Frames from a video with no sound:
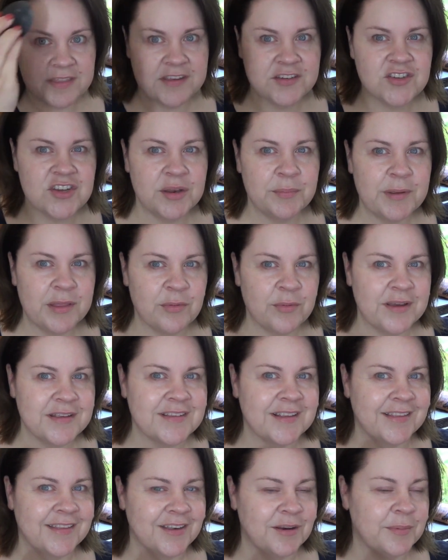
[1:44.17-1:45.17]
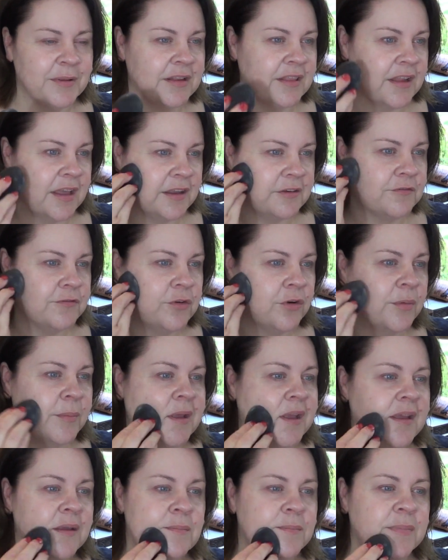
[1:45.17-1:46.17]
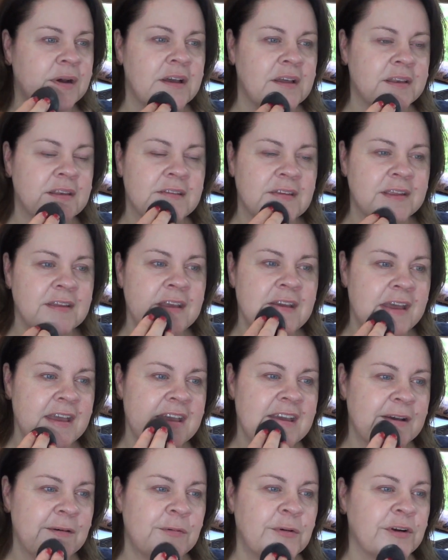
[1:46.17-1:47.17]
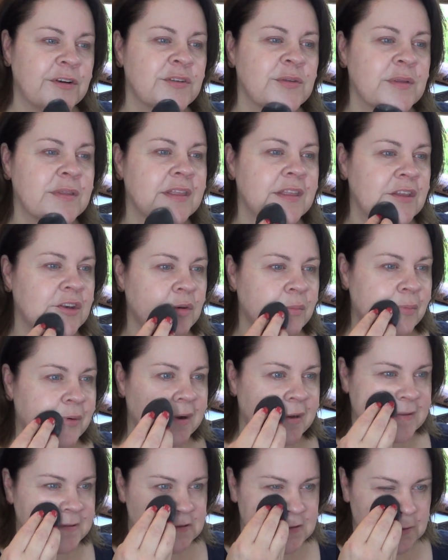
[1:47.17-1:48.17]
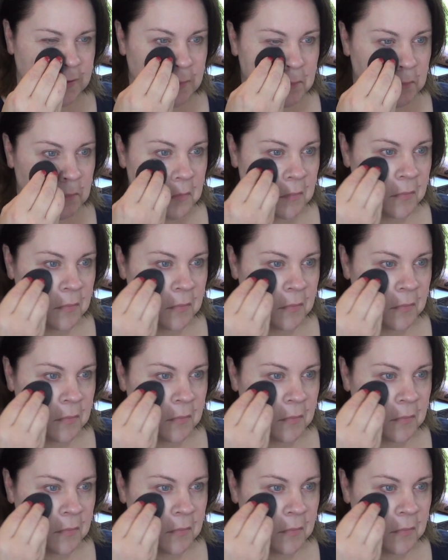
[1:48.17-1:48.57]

the shade, by the way, is a little bit light for me, but it works with a little bronzer.